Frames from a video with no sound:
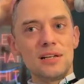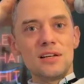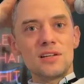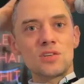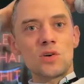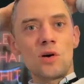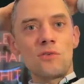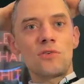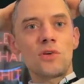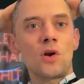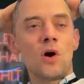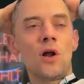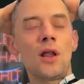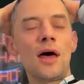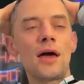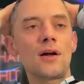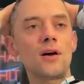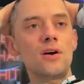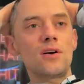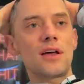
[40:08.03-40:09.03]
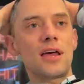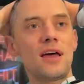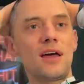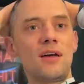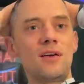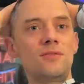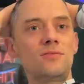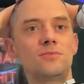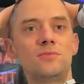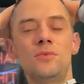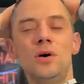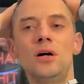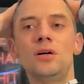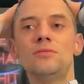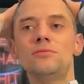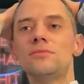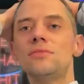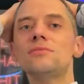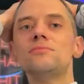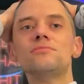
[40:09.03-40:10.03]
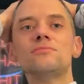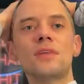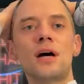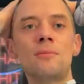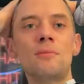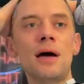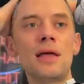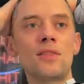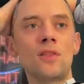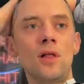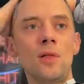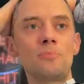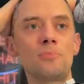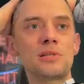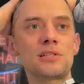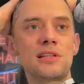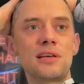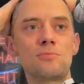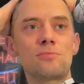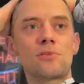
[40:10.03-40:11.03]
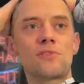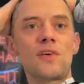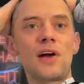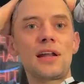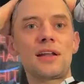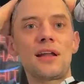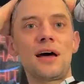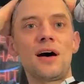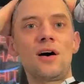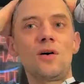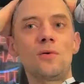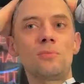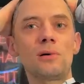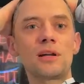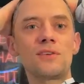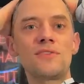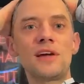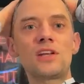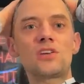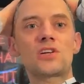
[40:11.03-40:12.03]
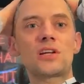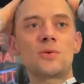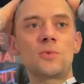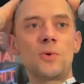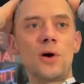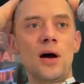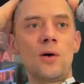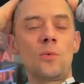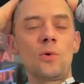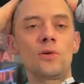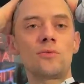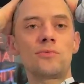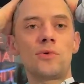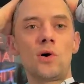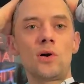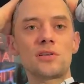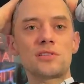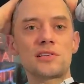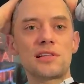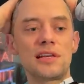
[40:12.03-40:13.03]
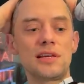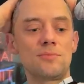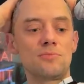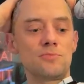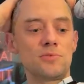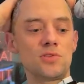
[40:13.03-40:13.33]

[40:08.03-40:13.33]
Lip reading: So if like, okay, well, I might not be sleeping right now, but eventually I will fall asleep.